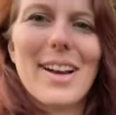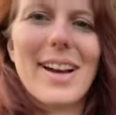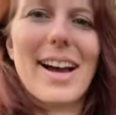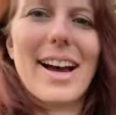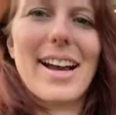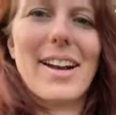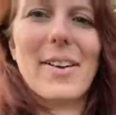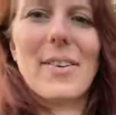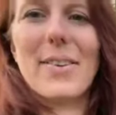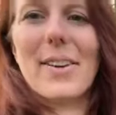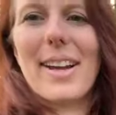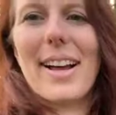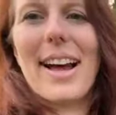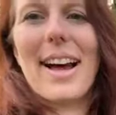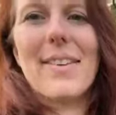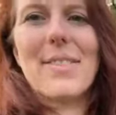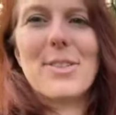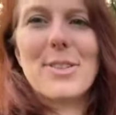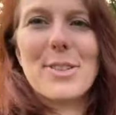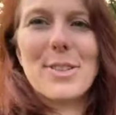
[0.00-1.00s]
I don't
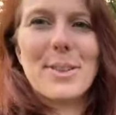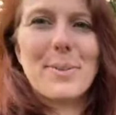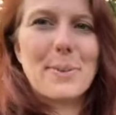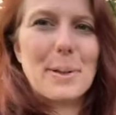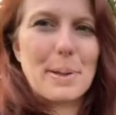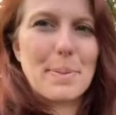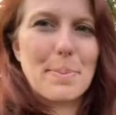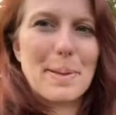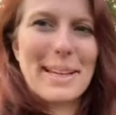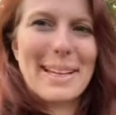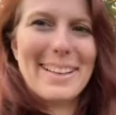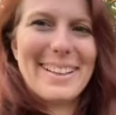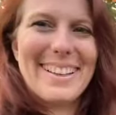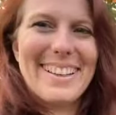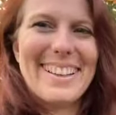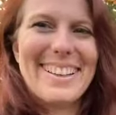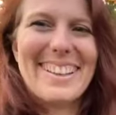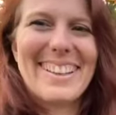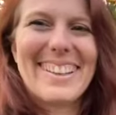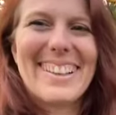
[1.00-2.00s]
have a sheet with me.
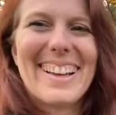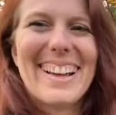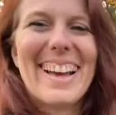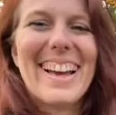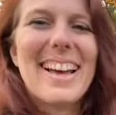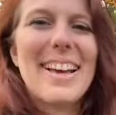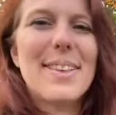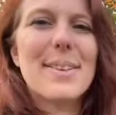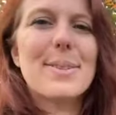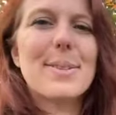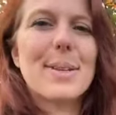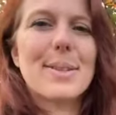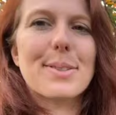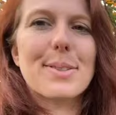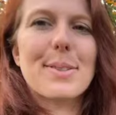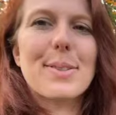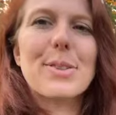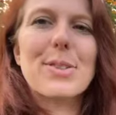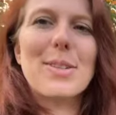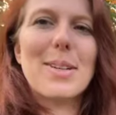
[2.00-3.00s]
There's also
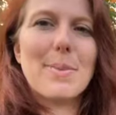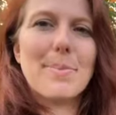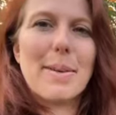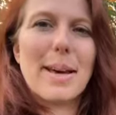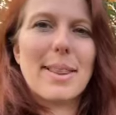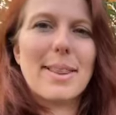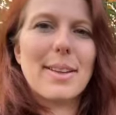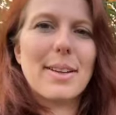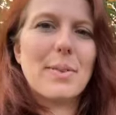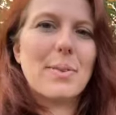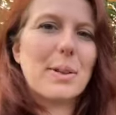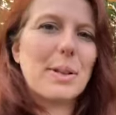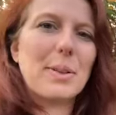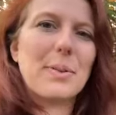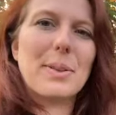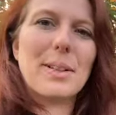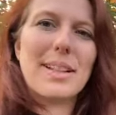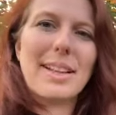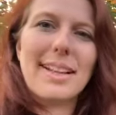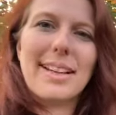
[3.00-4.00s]
the sheet method where you
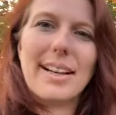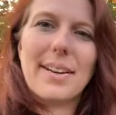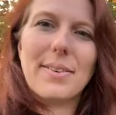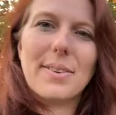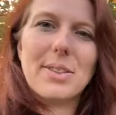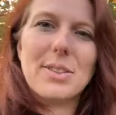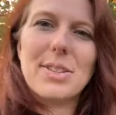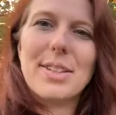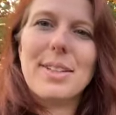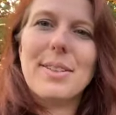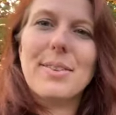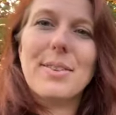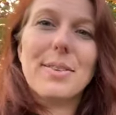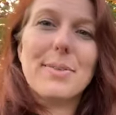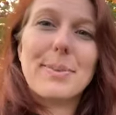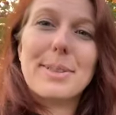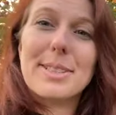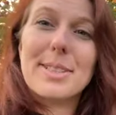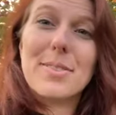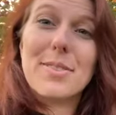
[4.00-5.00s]
would lay down a sheet or a
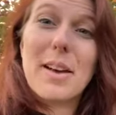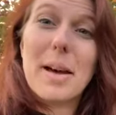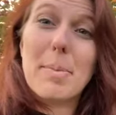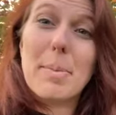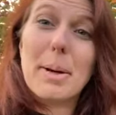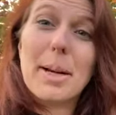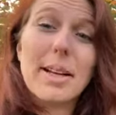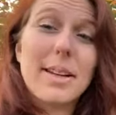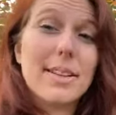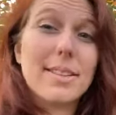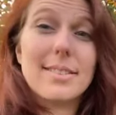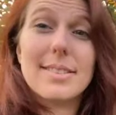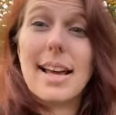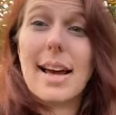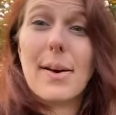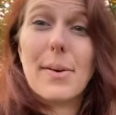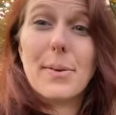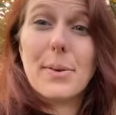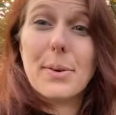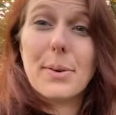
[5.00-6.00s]
piece of fabric. A
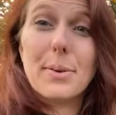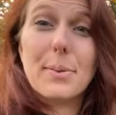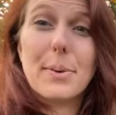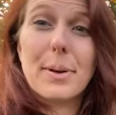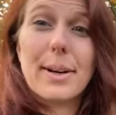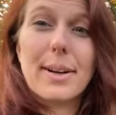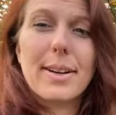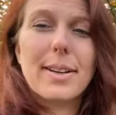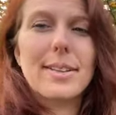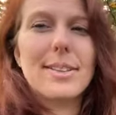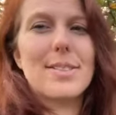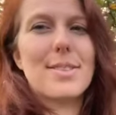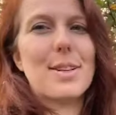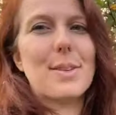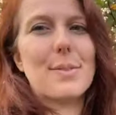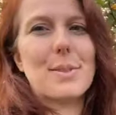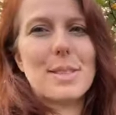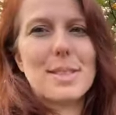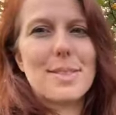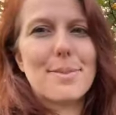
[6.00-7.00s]
towel could work. Sheet
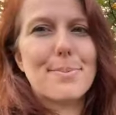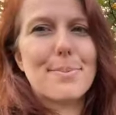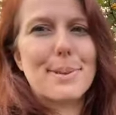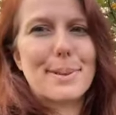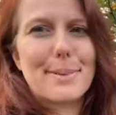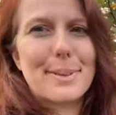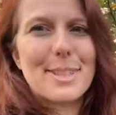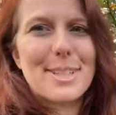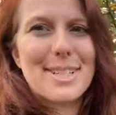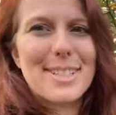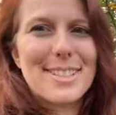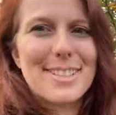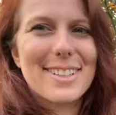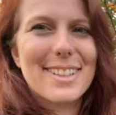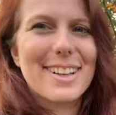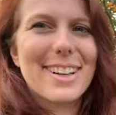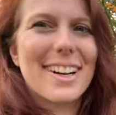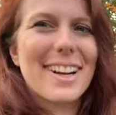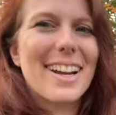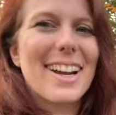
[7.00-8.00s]
was pretty much
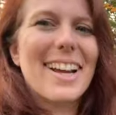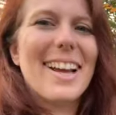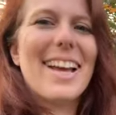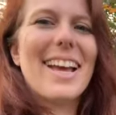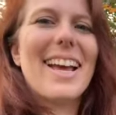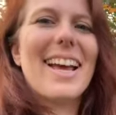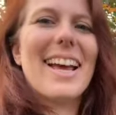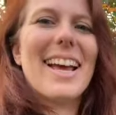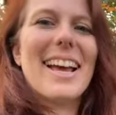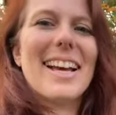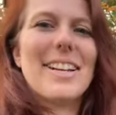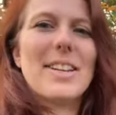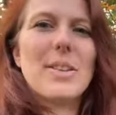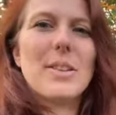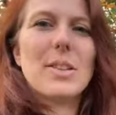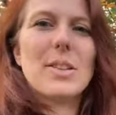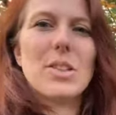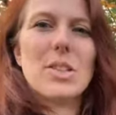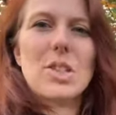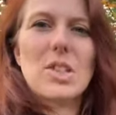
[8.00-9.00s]
easier. And you
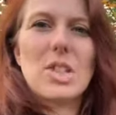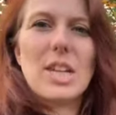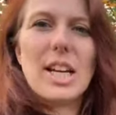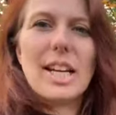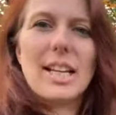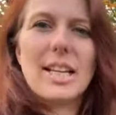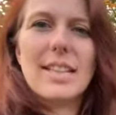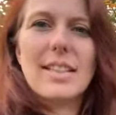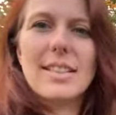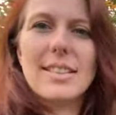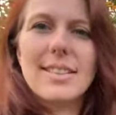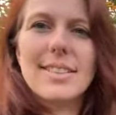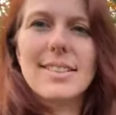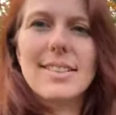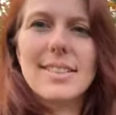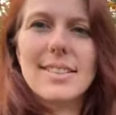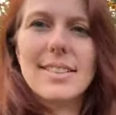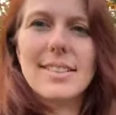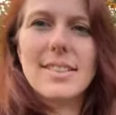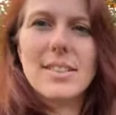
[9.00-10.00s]
can just shake
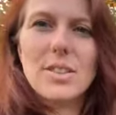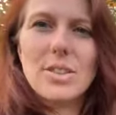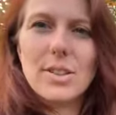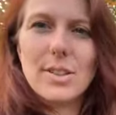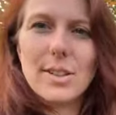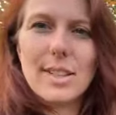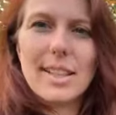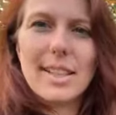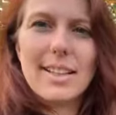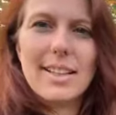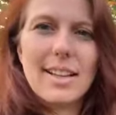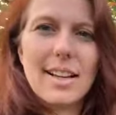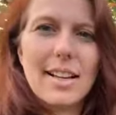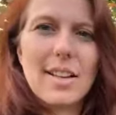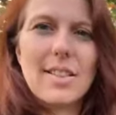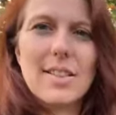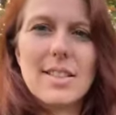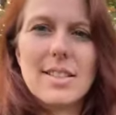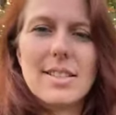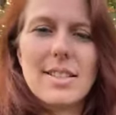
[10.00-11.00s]
the tree,
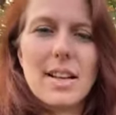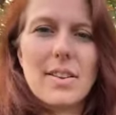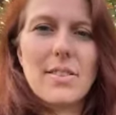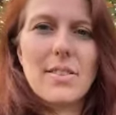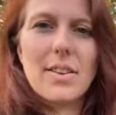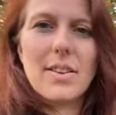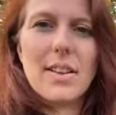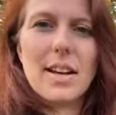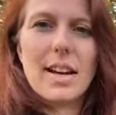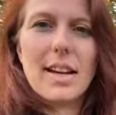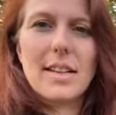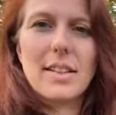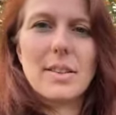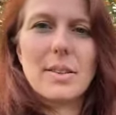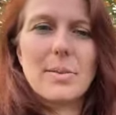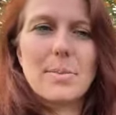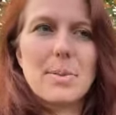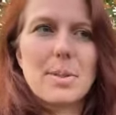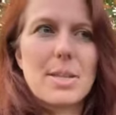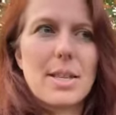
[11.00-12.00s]
and the stuff, the
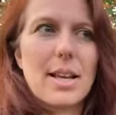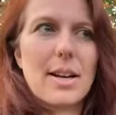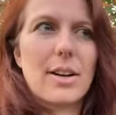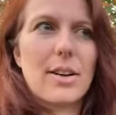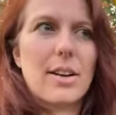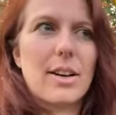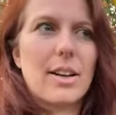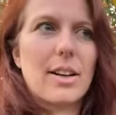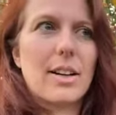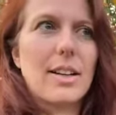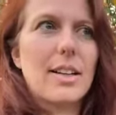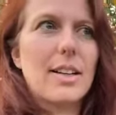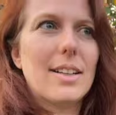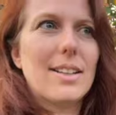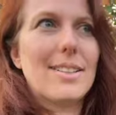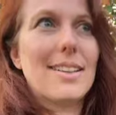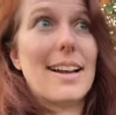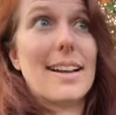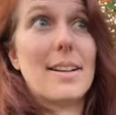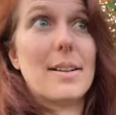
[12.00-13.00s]
items that are,
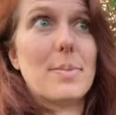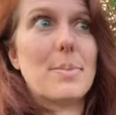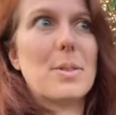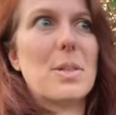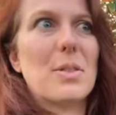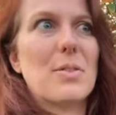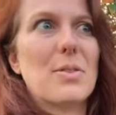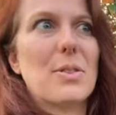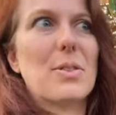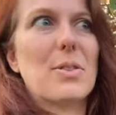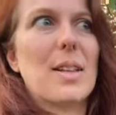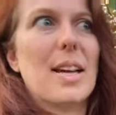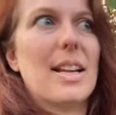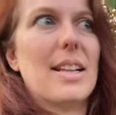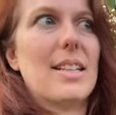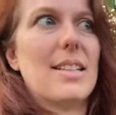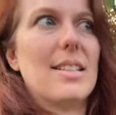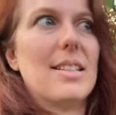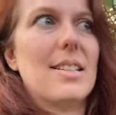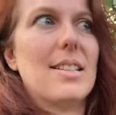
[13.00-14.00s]
the fruit that
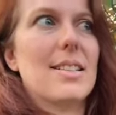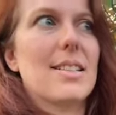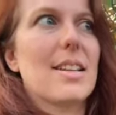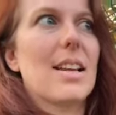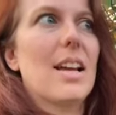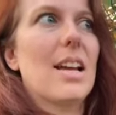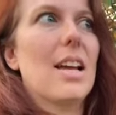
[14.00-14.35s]
is